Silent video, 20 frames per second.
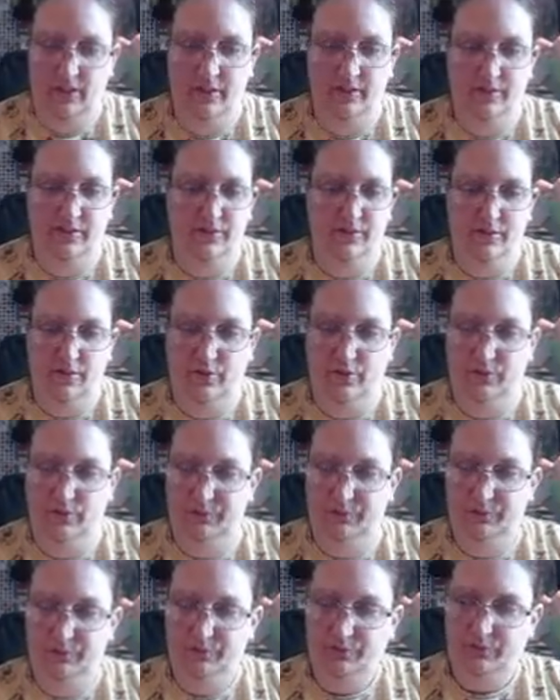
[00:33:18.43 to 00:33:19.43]
So
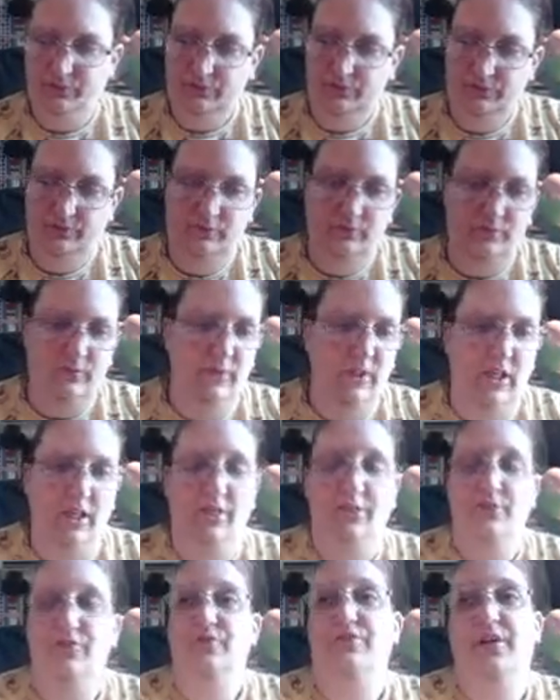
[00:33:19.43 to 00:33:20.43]
I
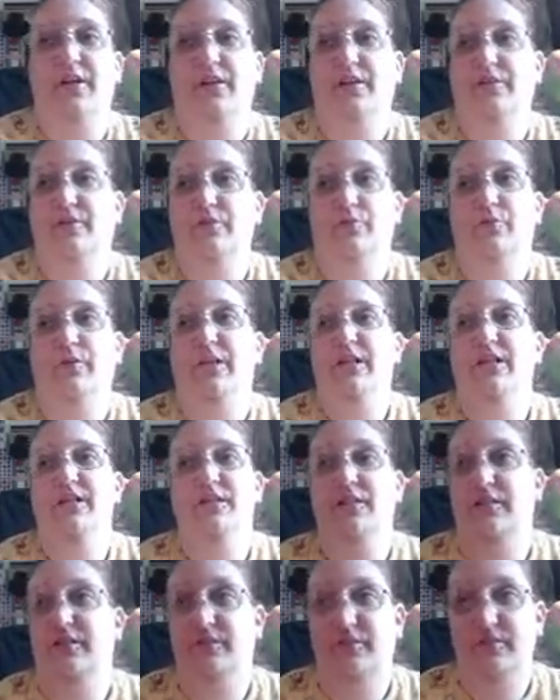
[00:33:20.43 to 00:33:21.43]
do find
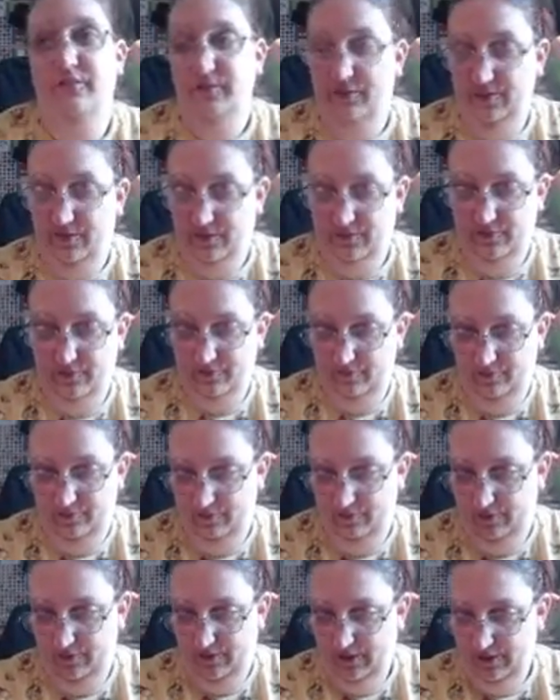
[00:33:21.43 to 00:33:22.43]
reasons
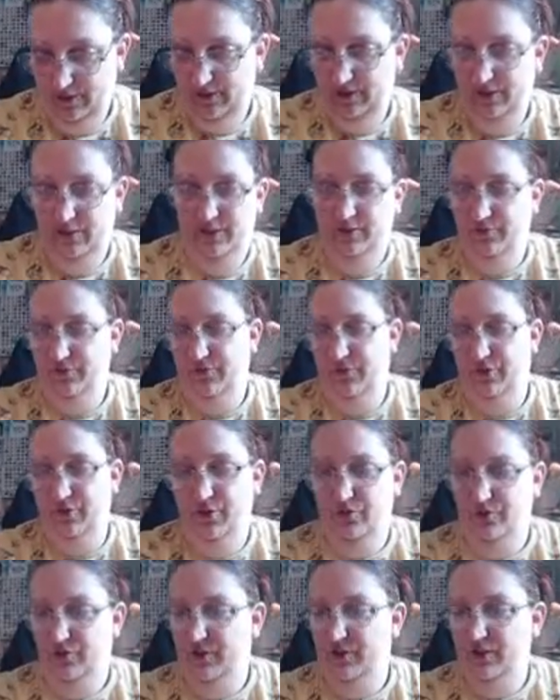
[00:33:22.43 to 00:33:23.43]
for
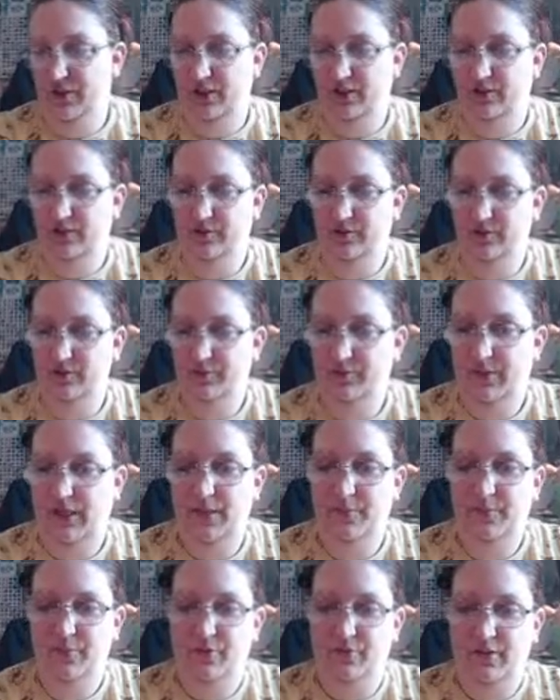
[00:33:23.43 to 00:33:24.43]
using
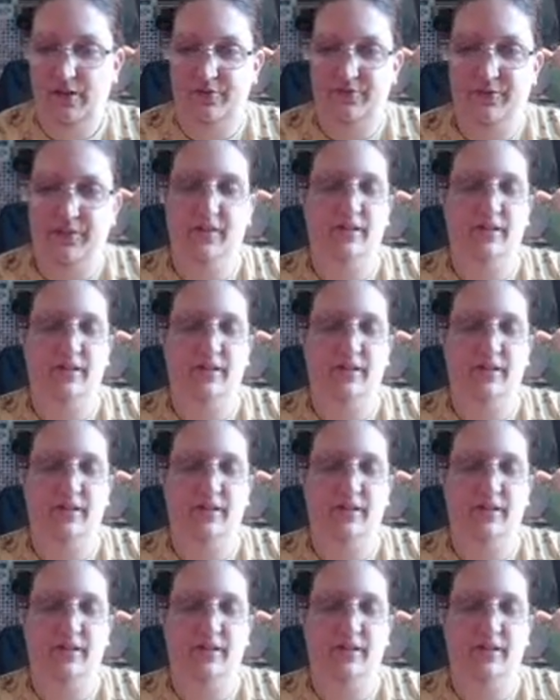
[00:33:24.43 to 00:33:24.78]
paper crafting